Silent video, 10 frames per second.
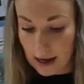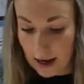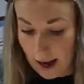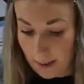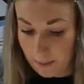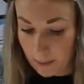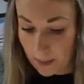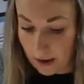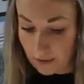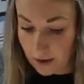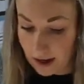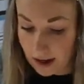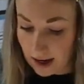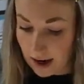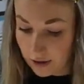I've
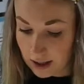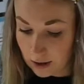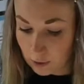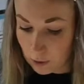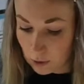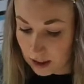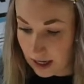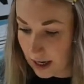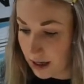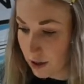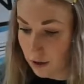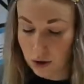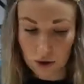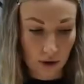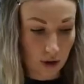left a little border here, so I've
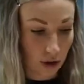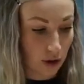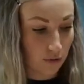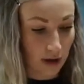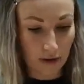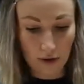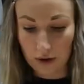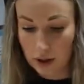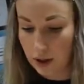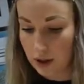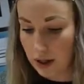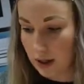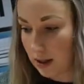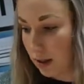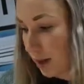just got to cut around the other two
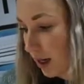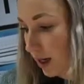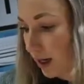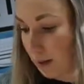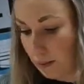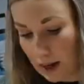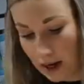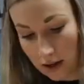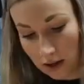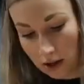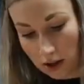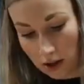sides to make it match.